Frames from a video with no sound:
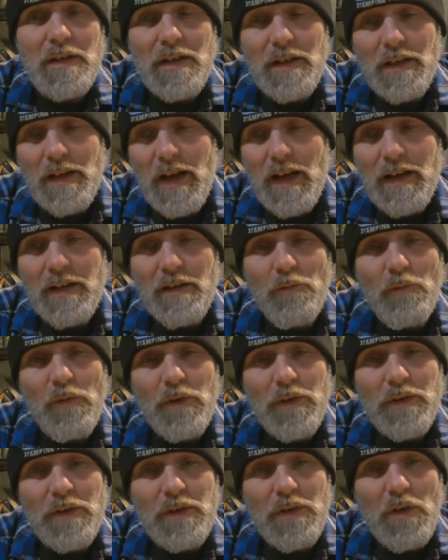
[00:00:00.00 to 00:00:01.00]
it kind of
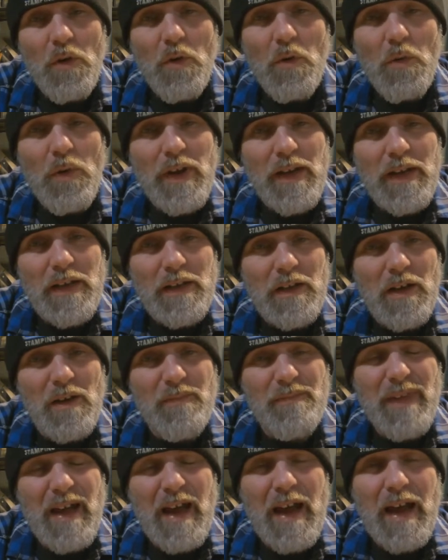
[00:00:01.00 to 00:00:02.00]
would go away and
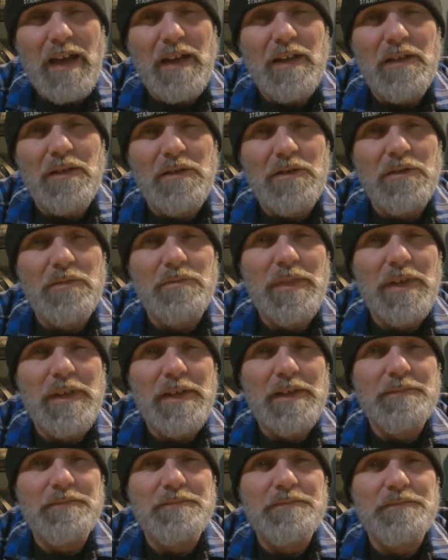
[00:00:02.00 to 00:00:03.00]
come back a little
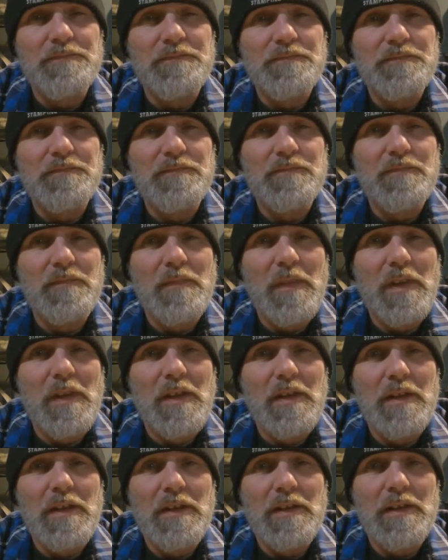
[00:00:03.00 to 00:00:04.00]
bit.
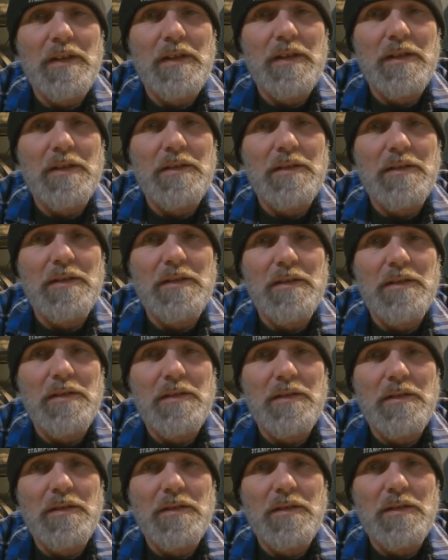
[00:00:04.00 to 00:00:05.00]
And
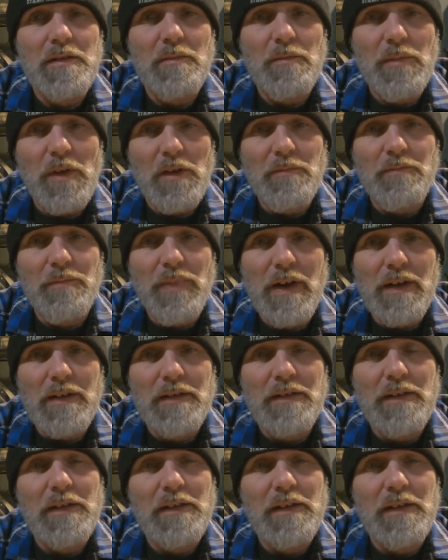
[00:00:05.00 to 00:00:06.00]
the blood
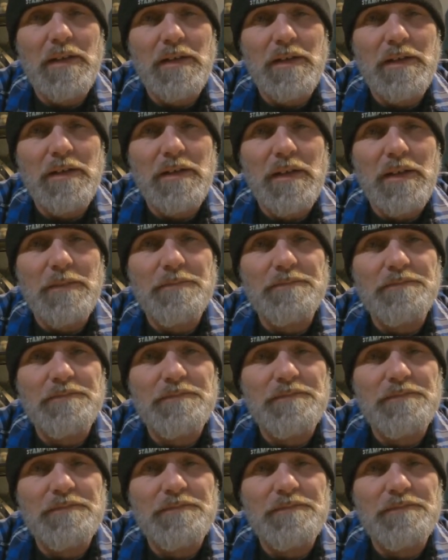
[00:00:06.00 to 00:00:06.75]
part did clear up.